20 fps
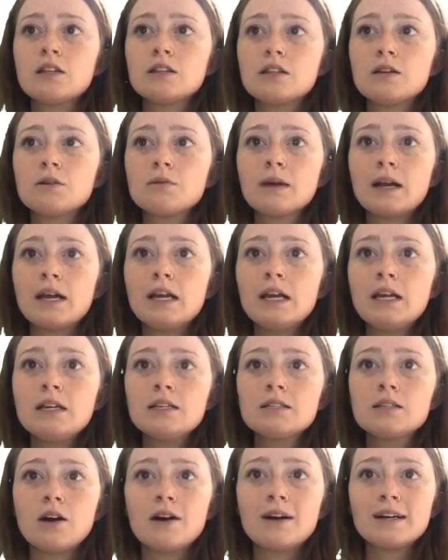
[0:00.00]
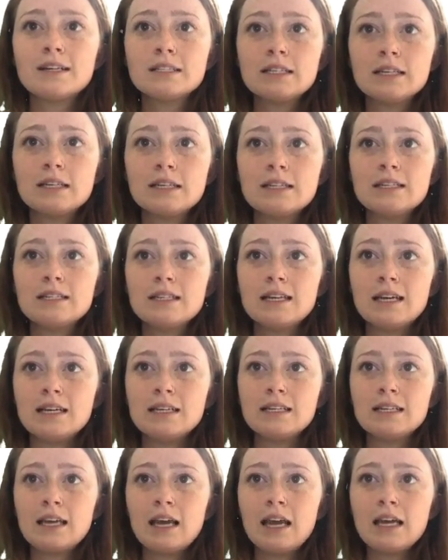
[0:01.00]
The ratings are intended to
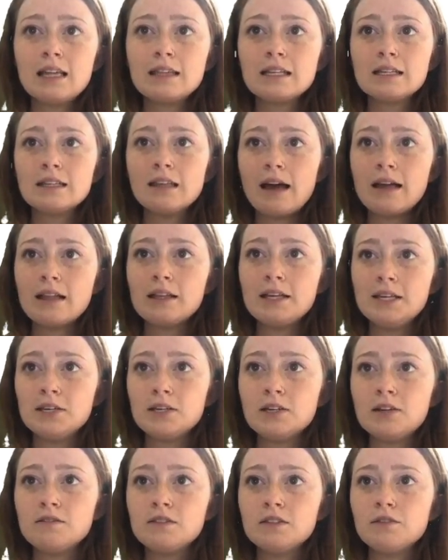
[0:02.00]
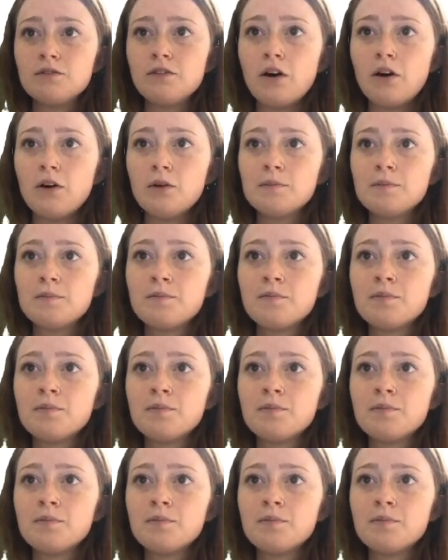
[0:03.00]
indicate the likelihood of default.